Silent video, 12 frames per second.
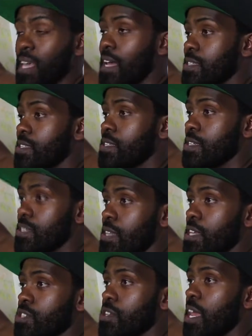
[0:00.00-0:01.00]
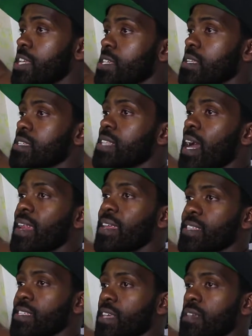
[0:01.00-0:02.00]
that's just, education is not
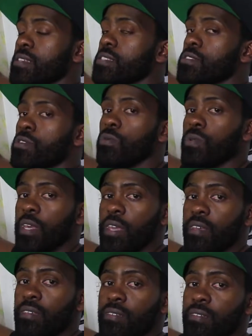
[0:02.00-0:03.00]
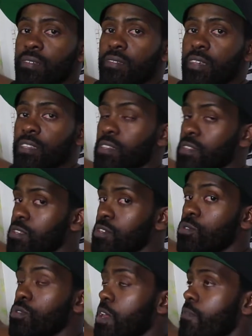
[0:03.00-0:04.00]
necessarily schooling. There's
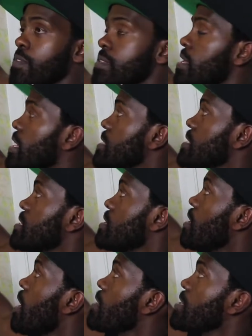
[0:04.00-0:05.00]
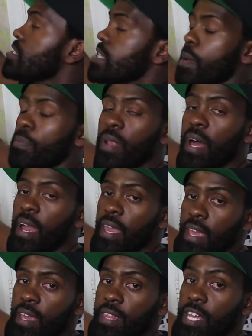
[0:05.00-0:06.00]
two different things. It's a knowledge and
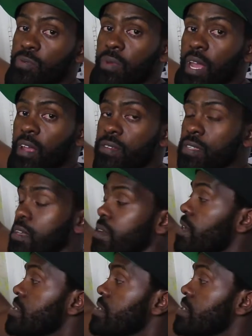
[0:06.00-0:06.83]
applying it. That's what I consider